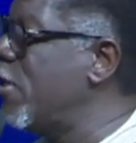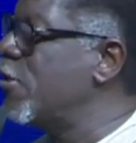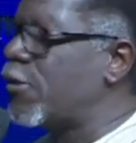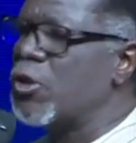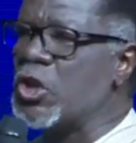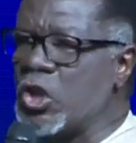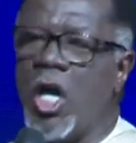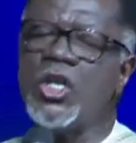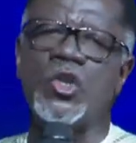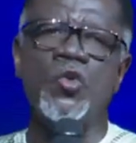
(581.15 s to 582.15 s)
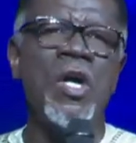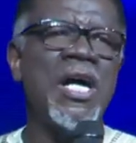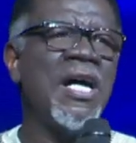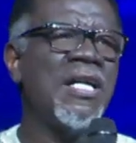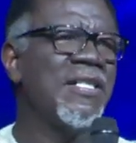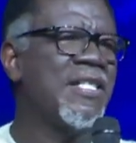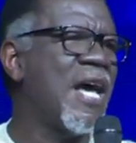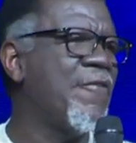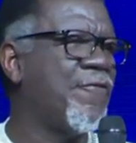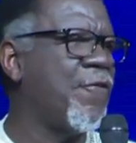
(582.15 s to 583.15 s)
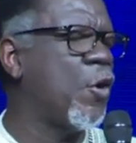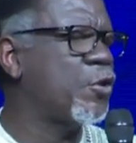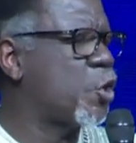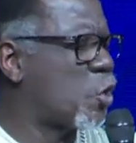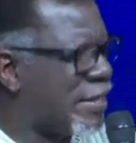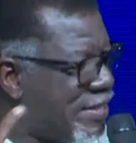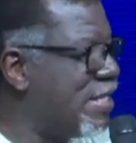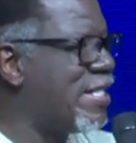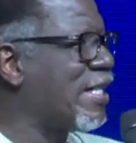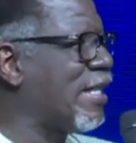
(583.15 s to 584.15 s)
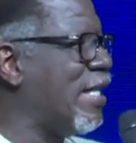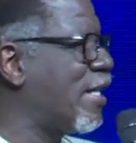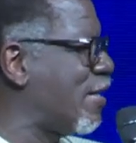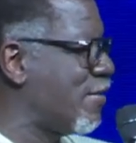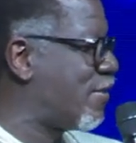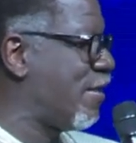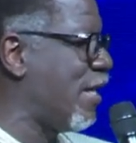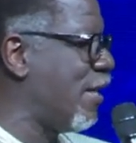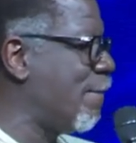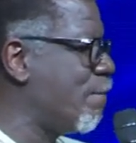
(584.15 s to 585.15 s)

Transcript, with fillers: So Joshua therefore strategically considered